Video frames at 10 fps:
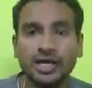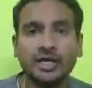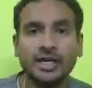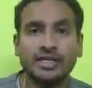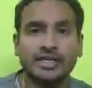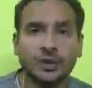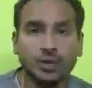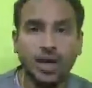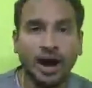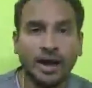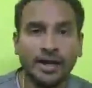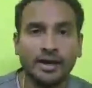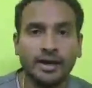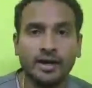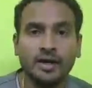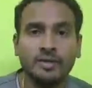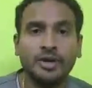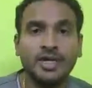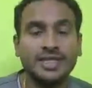to the candidates that we hire,